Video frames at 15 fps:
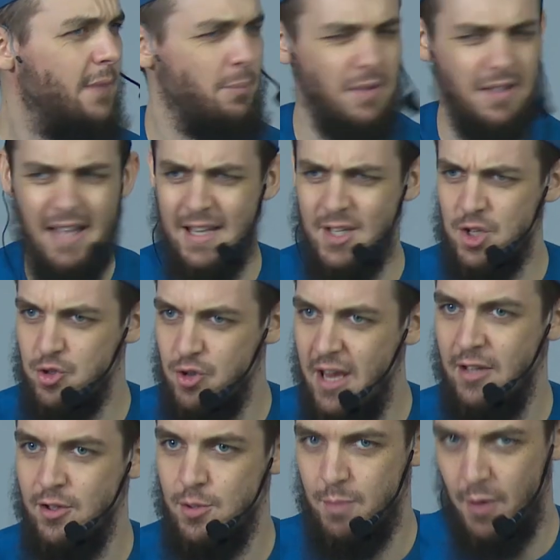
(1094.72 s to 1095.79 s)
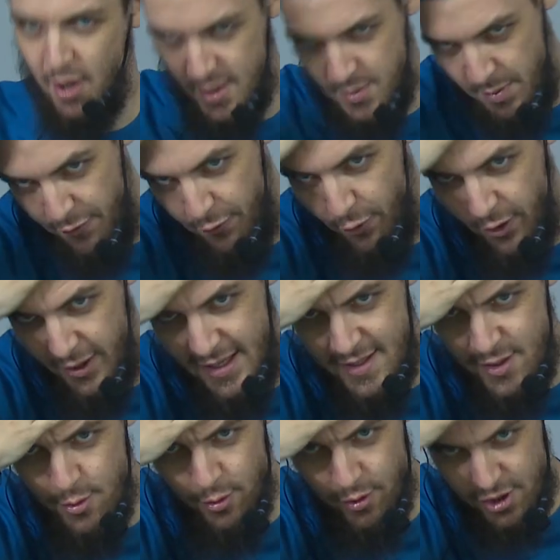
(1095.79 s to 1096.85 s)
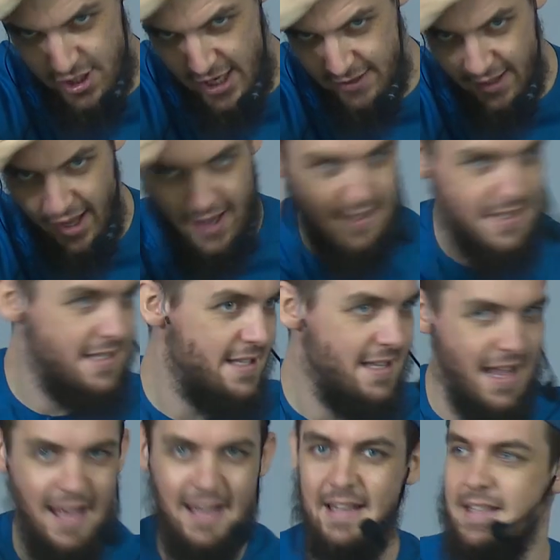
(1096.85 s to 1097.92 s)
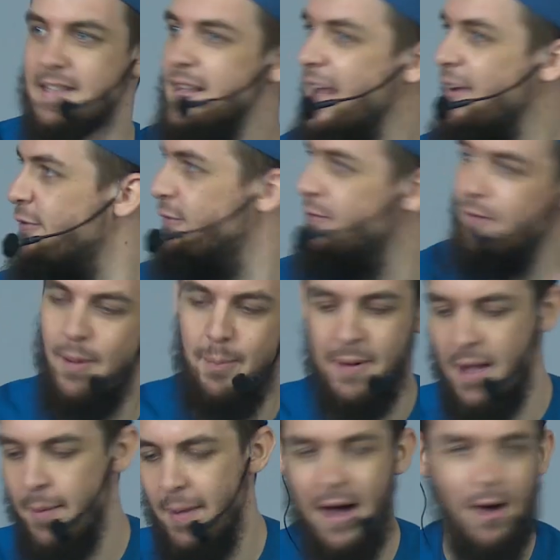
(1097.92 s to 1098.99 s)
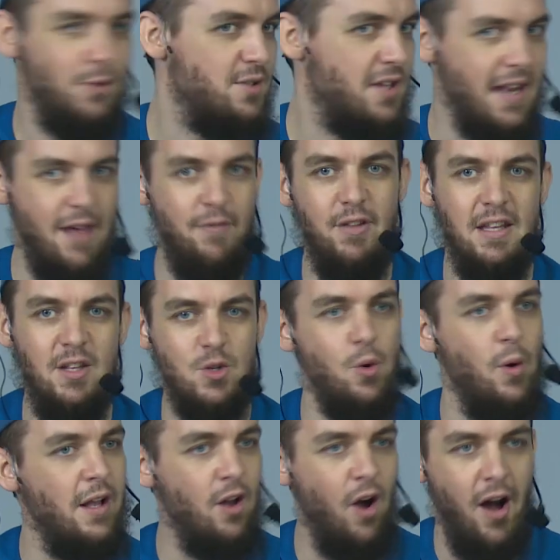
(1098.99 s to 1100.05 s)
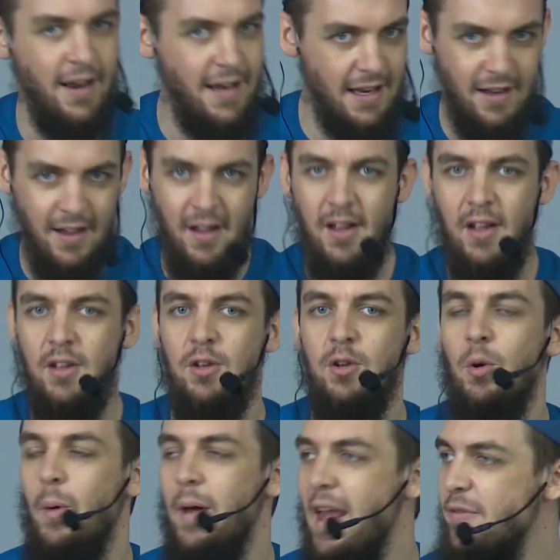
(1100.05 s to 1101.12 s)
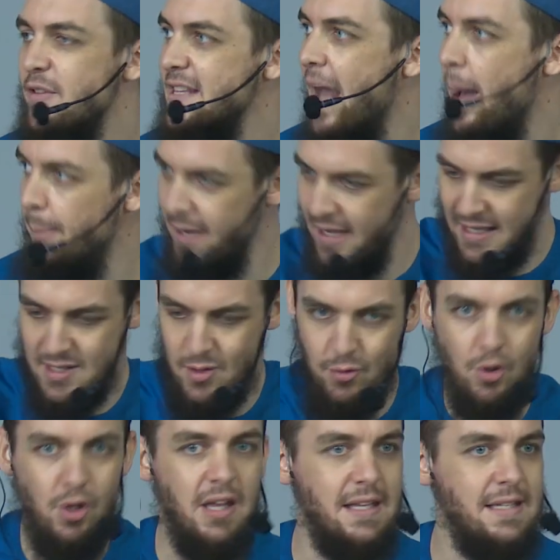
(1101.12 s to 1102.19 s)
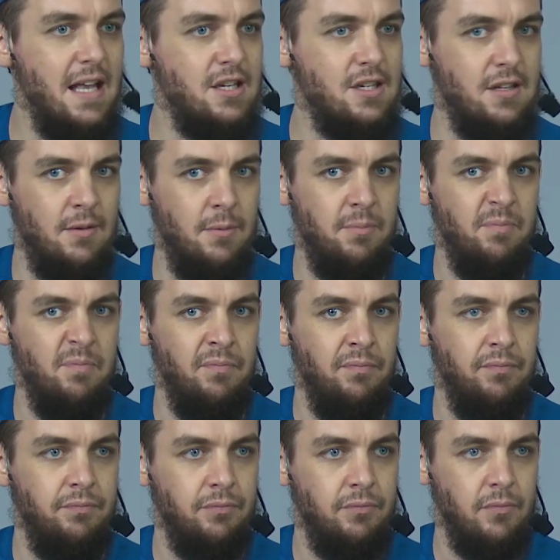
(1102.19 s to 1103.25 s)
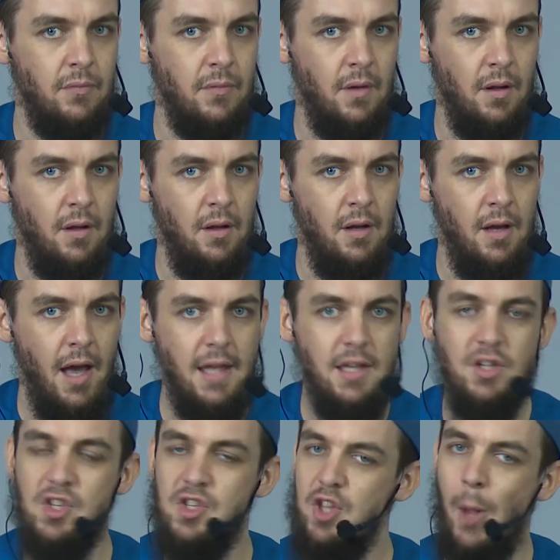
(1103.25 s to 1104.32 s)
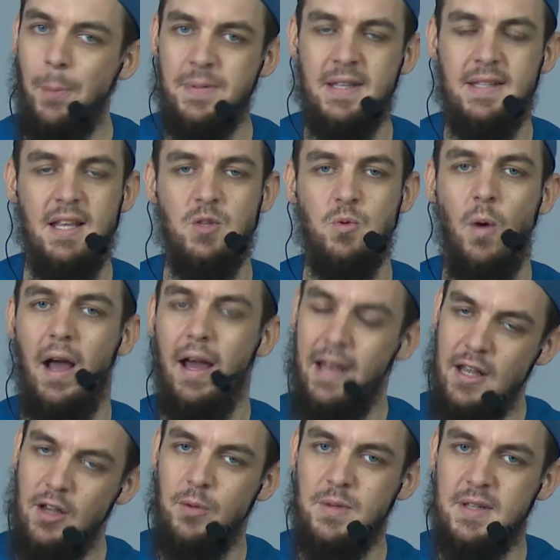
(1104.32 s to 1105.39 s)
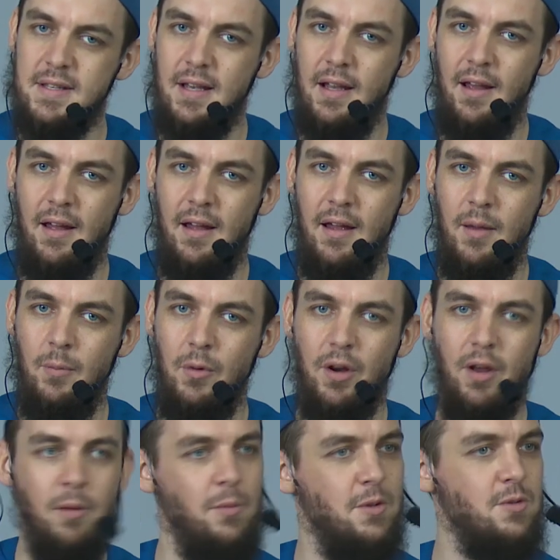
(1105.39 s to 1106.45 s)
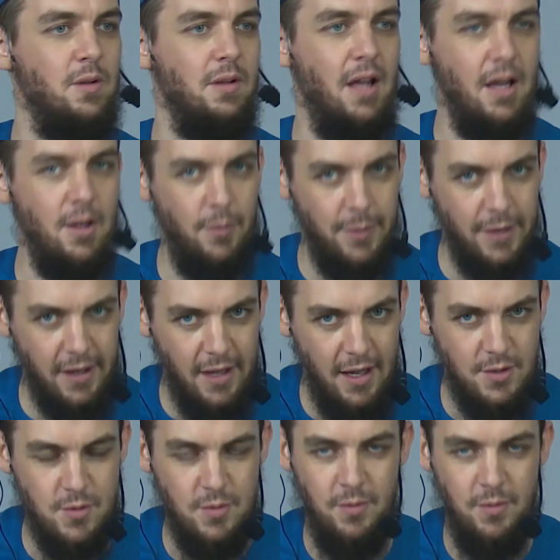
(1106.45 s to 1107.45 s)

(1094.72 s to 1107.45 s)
That's strange, because before he's, Shaitaan is there and he's like flipping about and everything's going on and, whatever's happening, it's a ruqya session. And he just stops and says, wa alaykum as-salam wa rahmatullahi wa barakatuh.